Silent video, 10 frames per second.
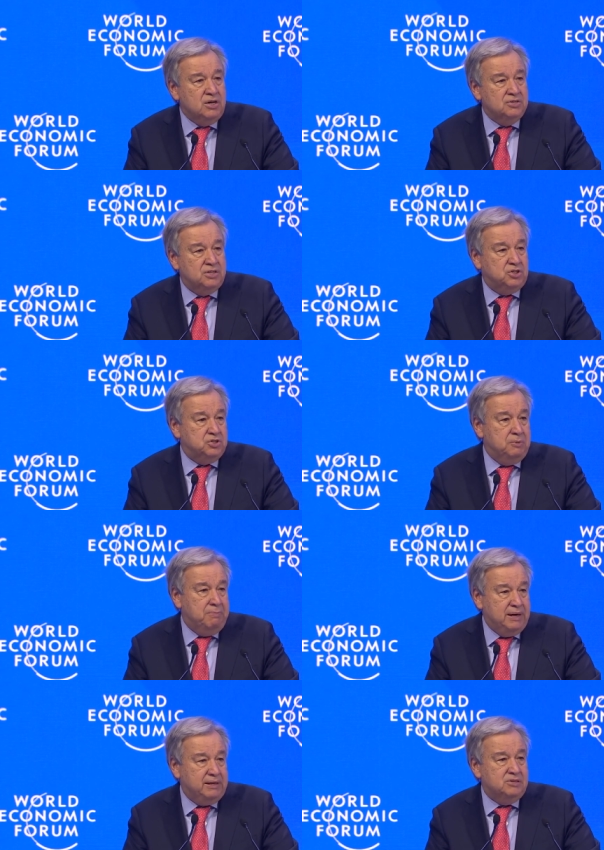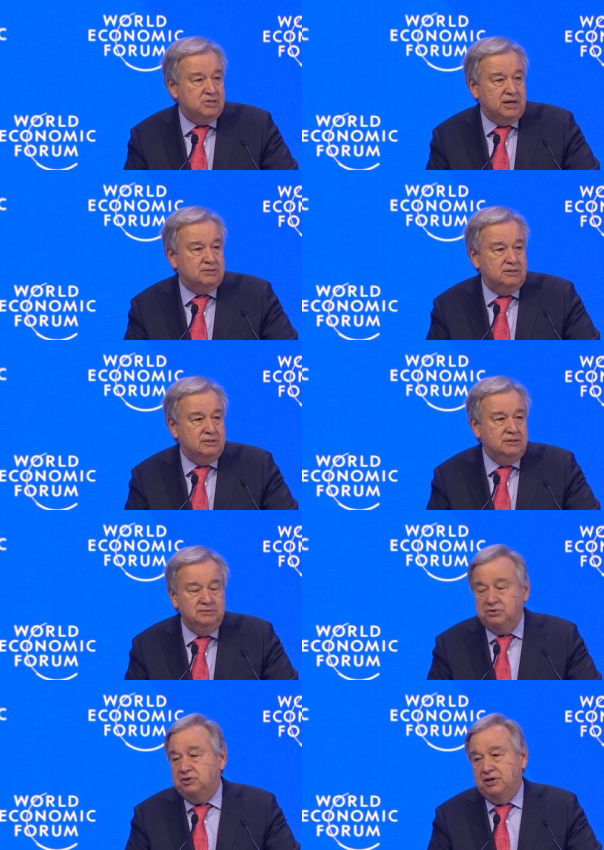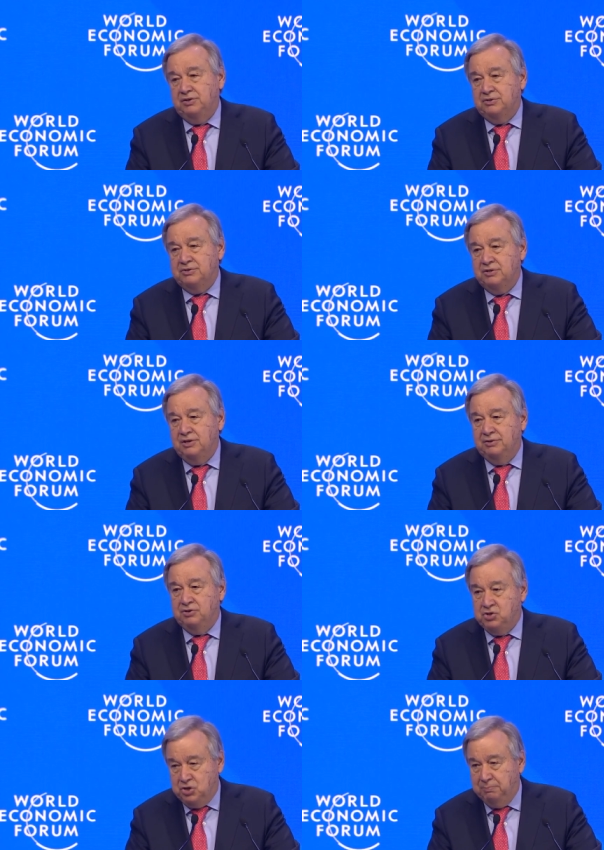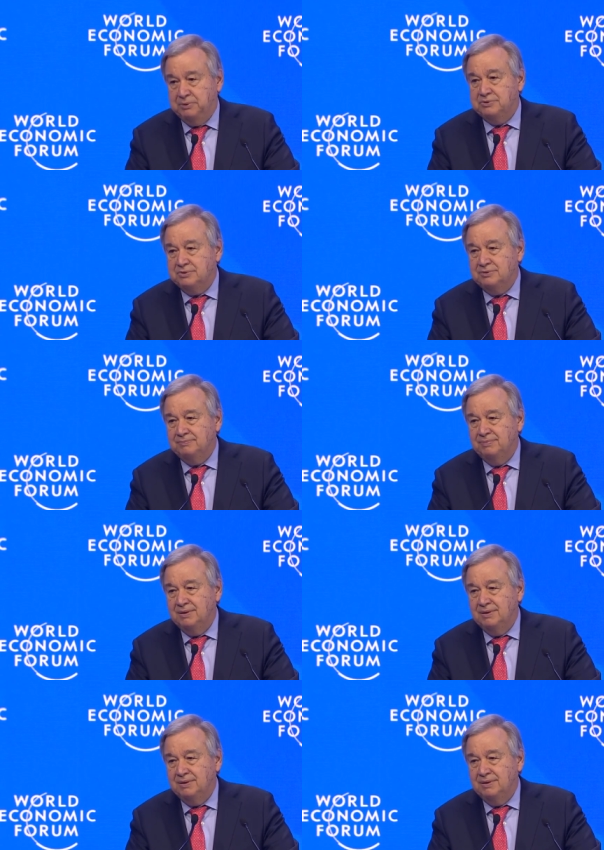such as the banking sector, the traders, and the shippers.